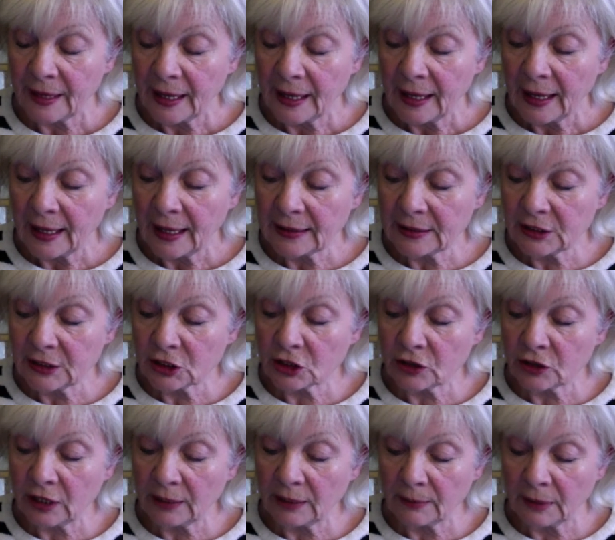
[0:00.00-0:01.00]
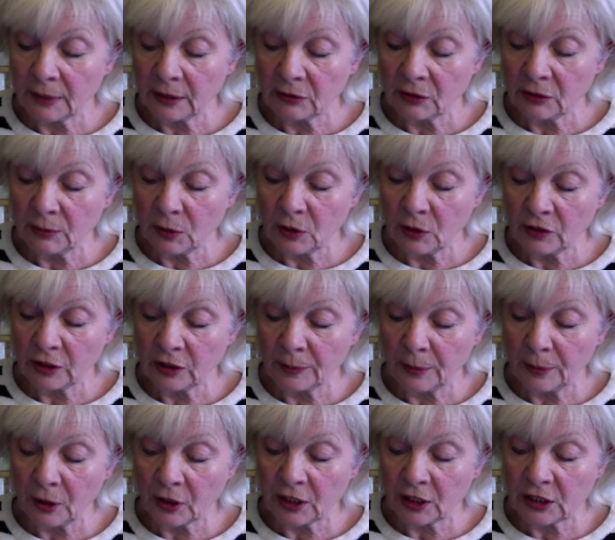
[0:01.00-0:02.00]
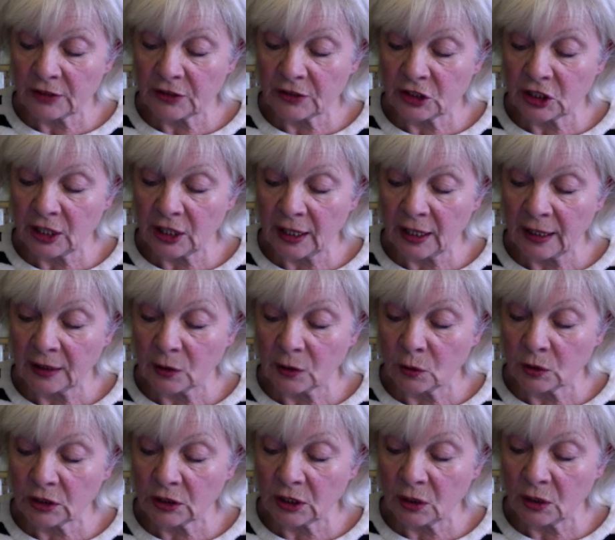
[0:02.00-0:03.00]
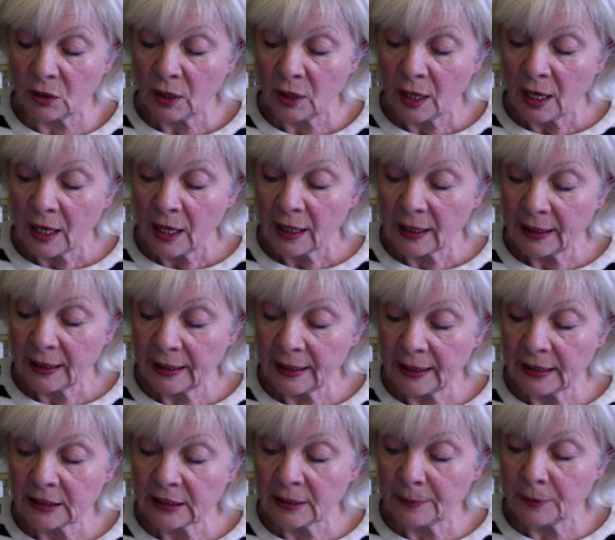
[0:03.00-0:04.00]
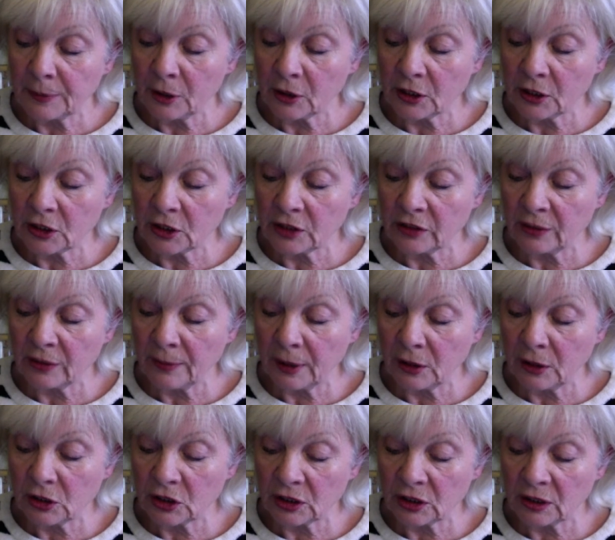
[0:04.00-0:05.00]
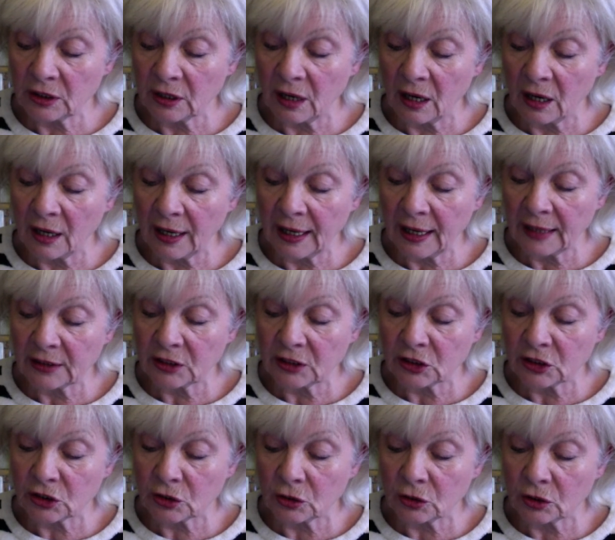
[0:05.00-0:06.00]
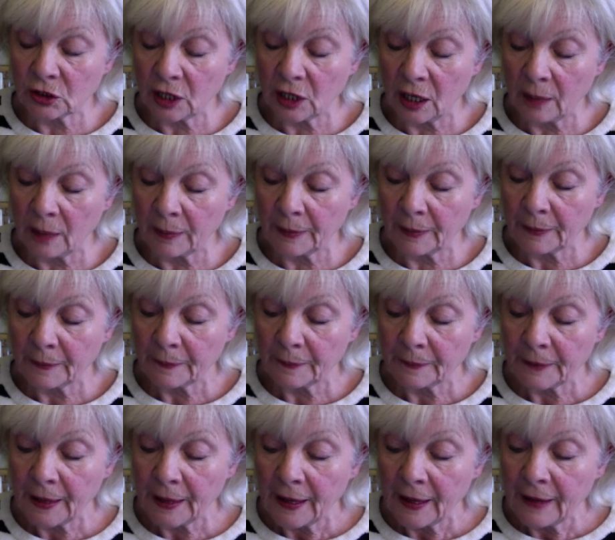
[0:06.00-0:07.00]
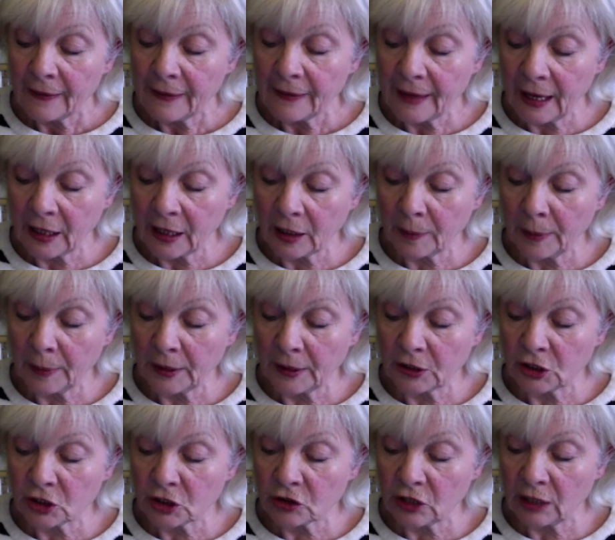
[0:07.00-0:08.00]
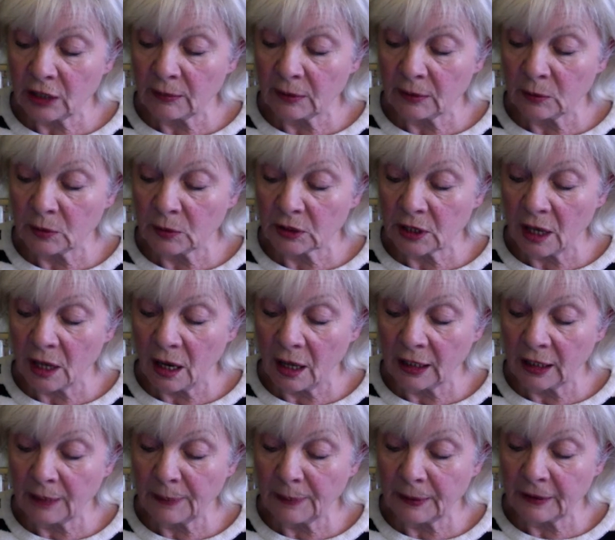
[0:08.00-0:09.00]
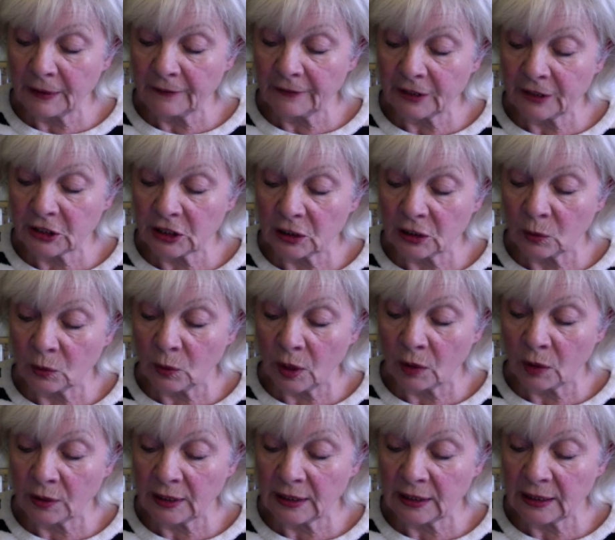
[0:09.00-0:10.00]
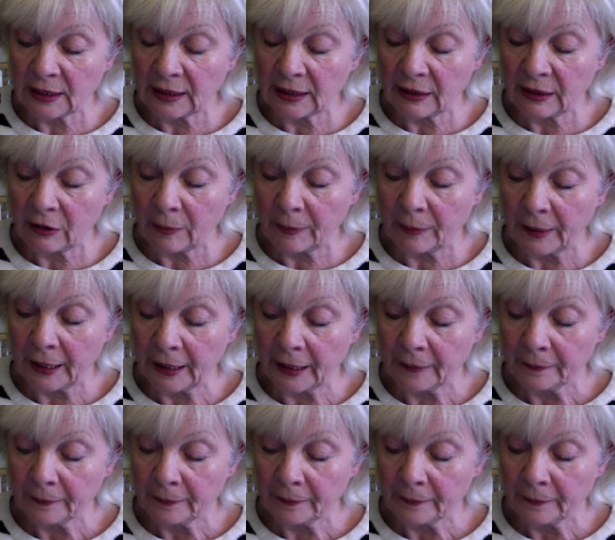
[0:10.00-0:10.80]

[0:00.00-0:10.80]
As the treatment removed the blockage of chi, it also cleared a blockage of emotion that I had stored up. The acupuncture treatment was a highly beneficial and well-needed therapy.